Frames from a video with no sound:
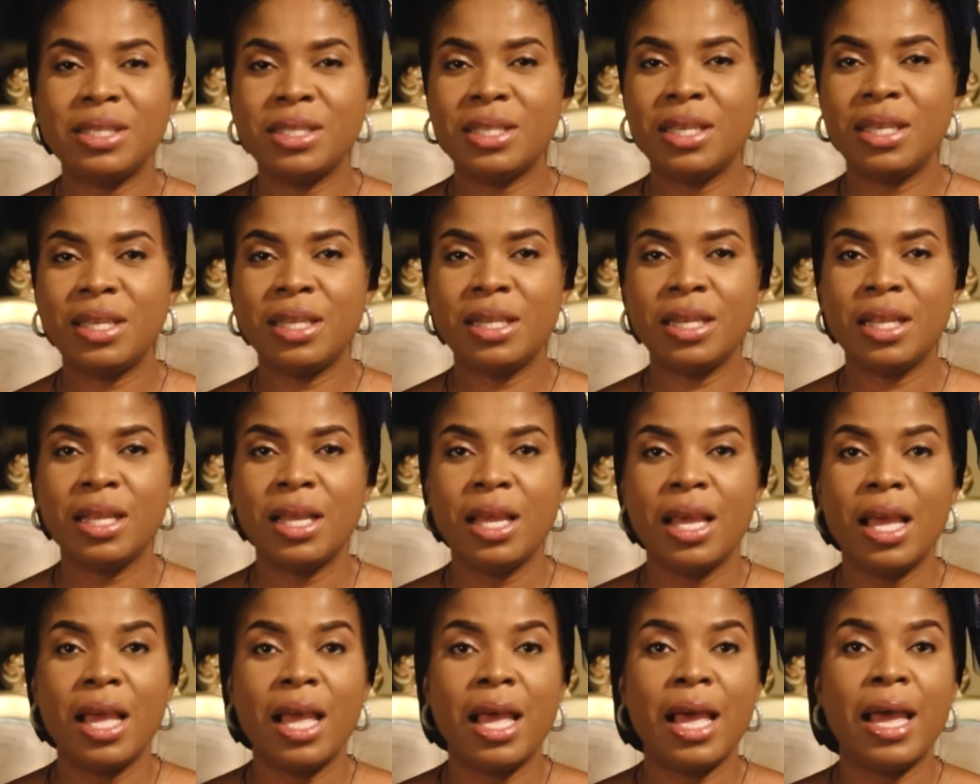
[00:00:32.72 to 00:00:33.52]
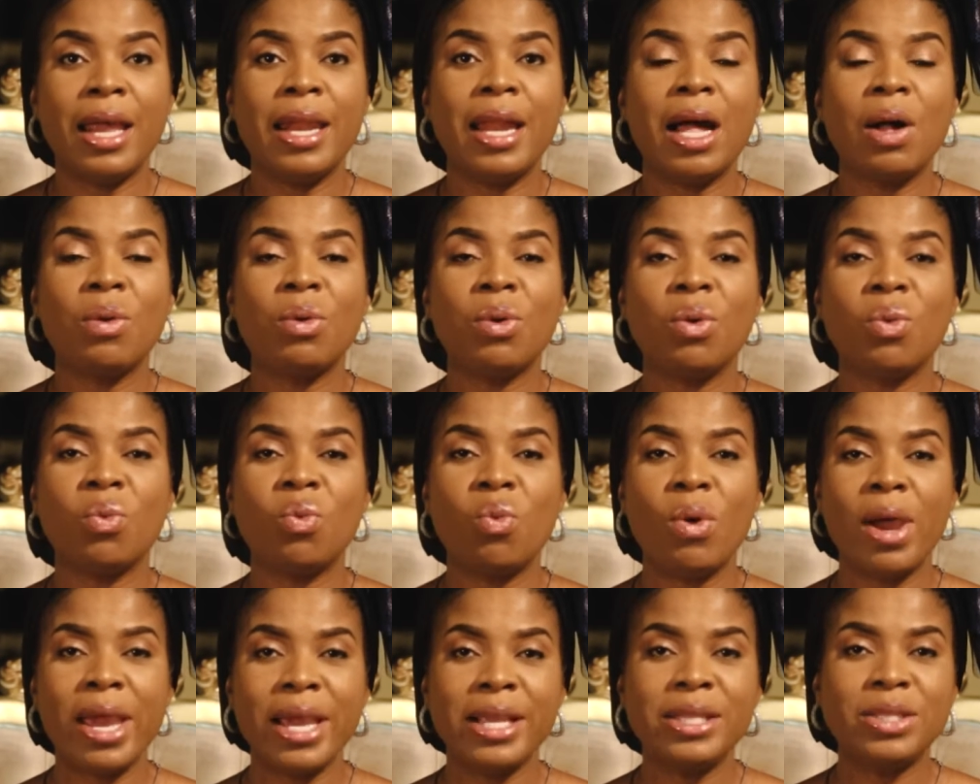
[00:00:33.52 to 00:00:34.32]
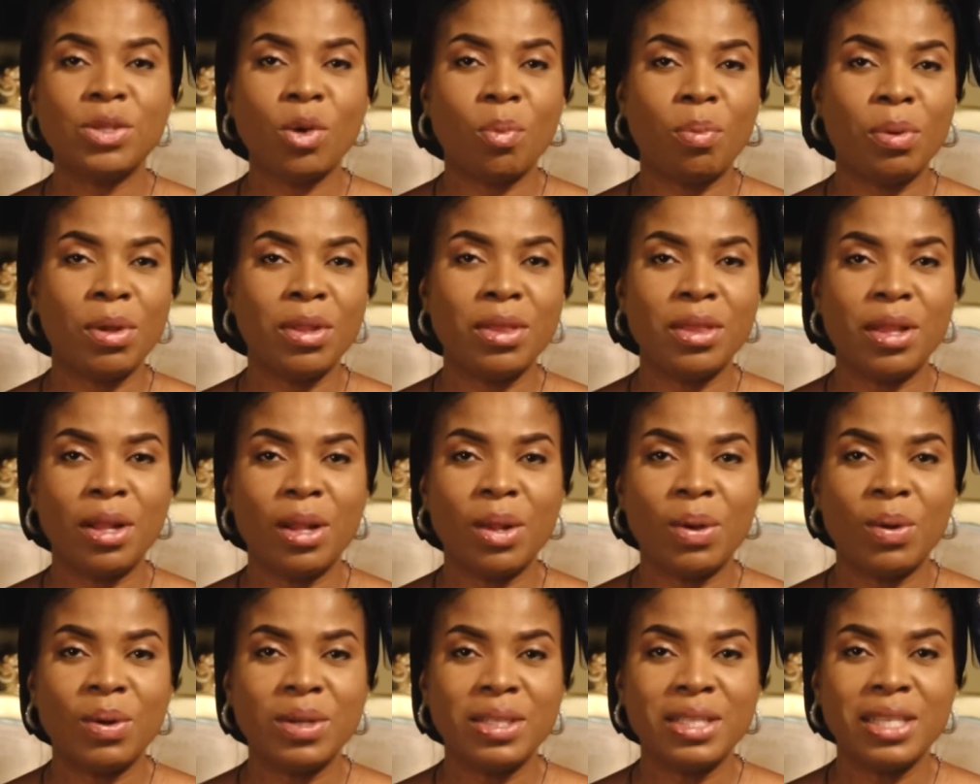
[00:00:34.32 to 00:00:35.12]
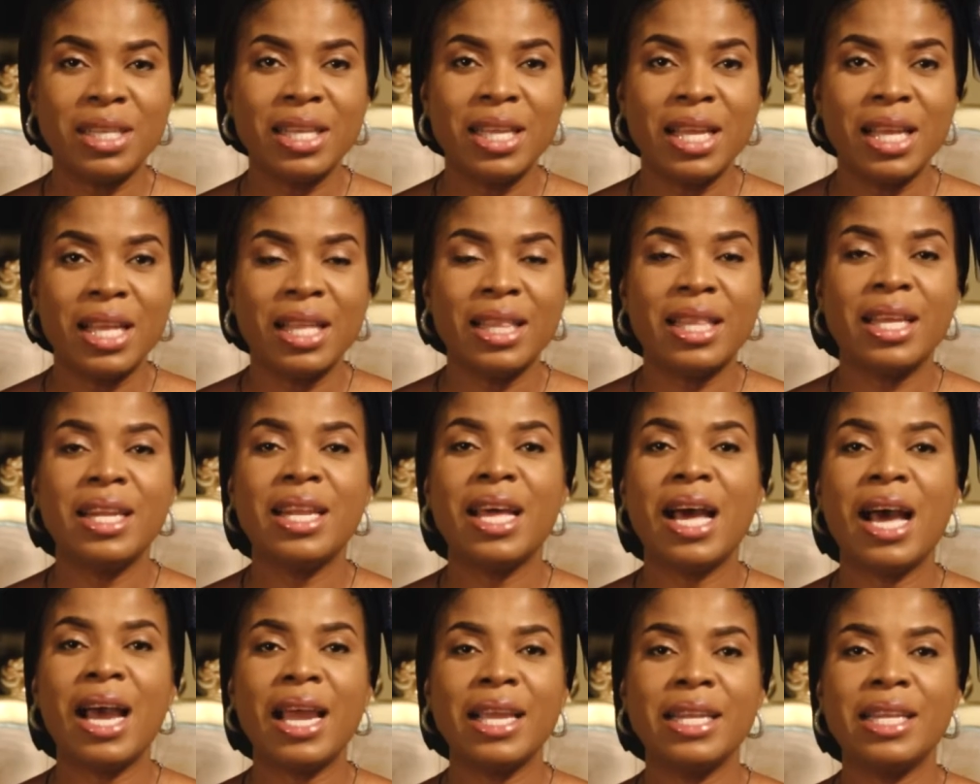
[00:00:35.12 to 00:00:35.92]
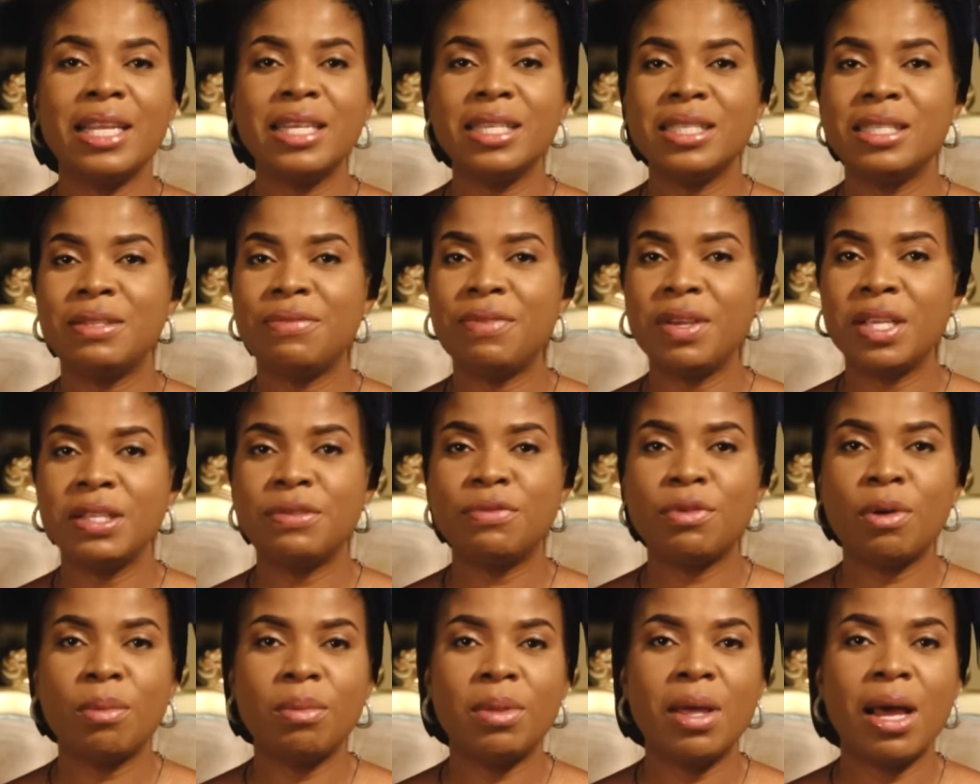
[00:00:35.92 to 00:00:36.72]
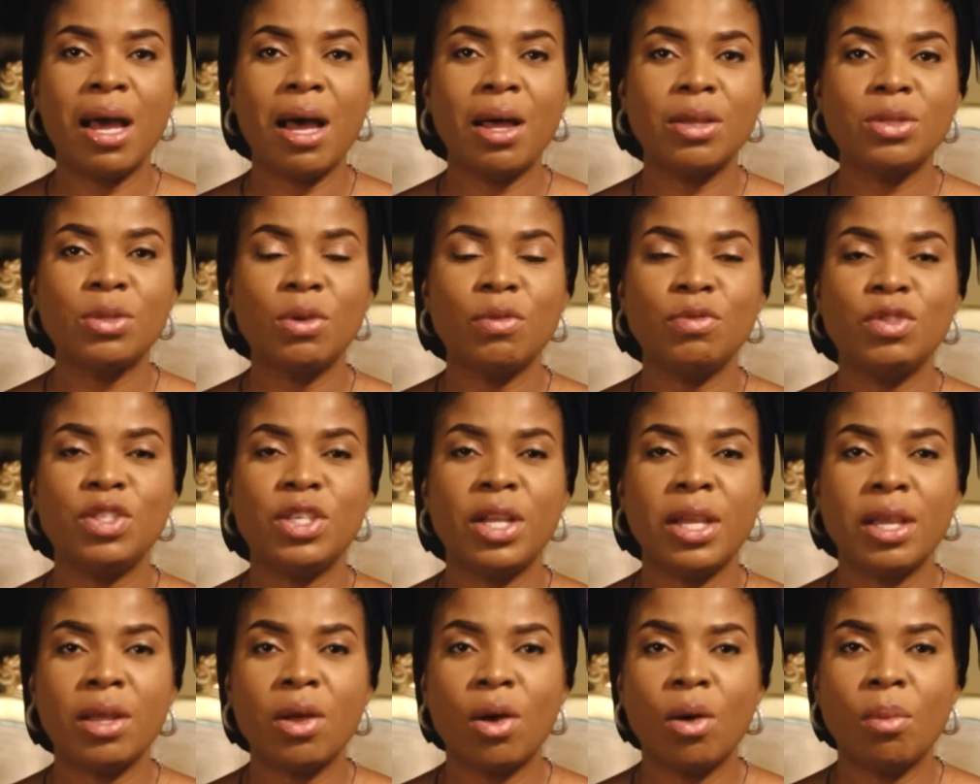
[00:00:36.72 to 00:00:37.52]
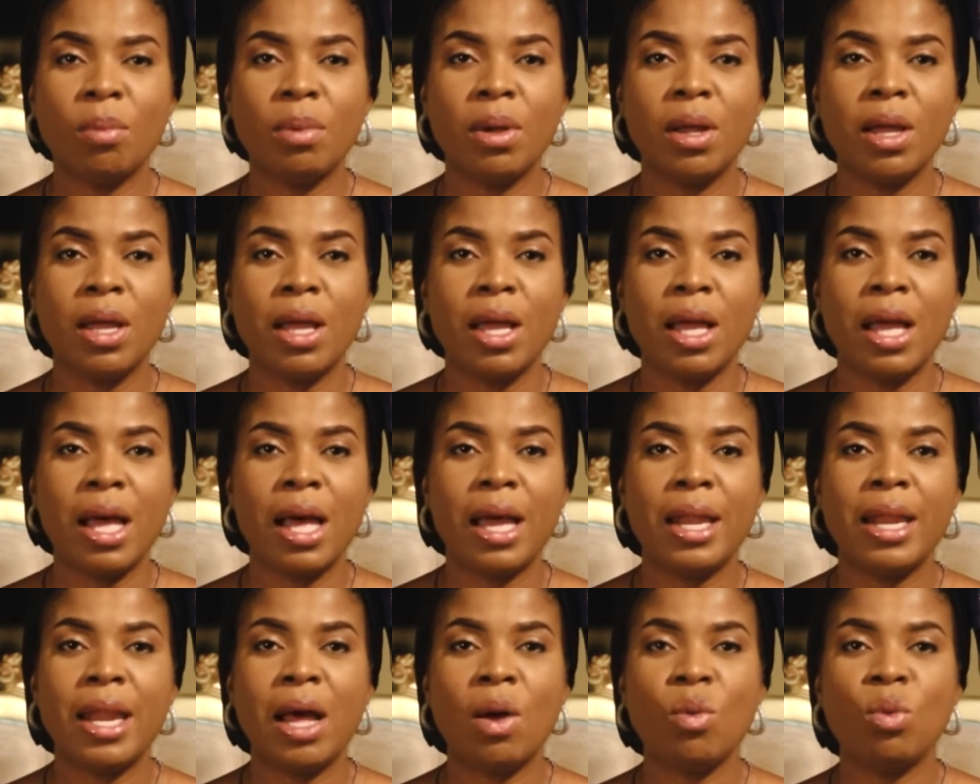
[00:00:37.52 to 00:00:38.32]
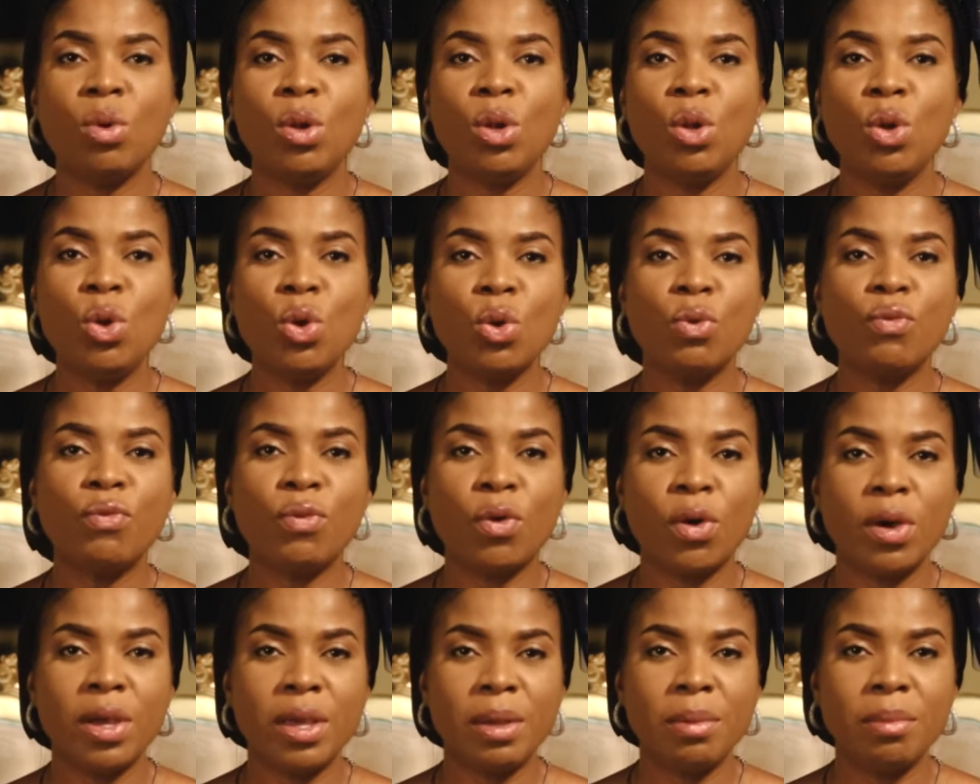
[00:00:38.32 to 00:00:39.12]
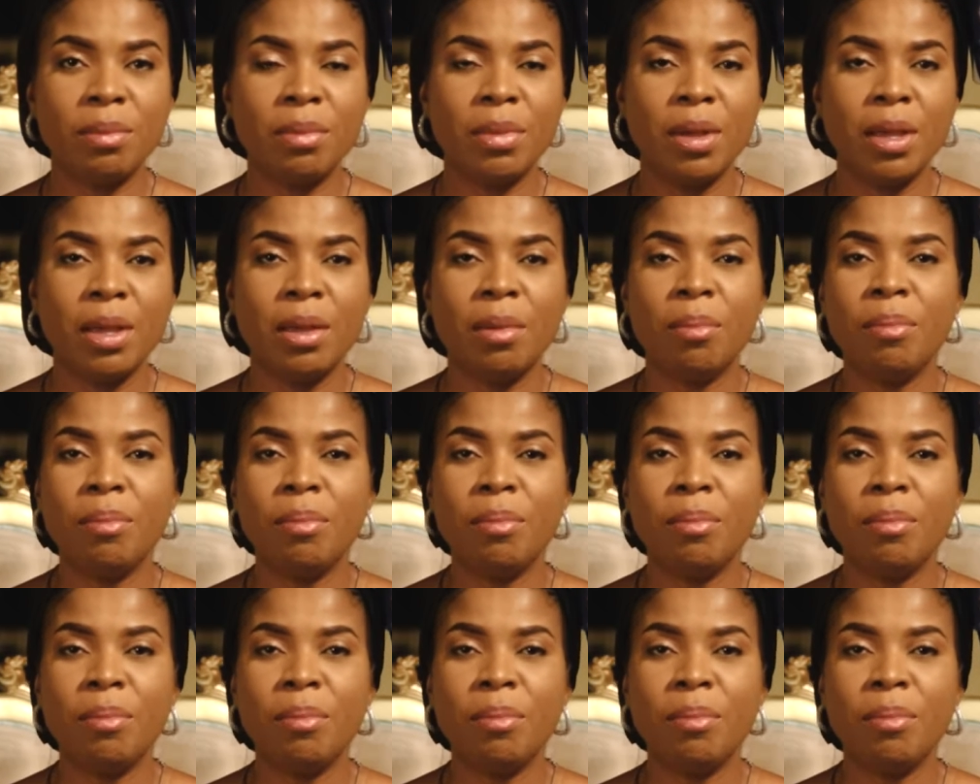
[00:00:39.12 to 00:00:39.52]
18. And I will wait upon the Lord that hideth his face from the house of Jacob, and I will look for him.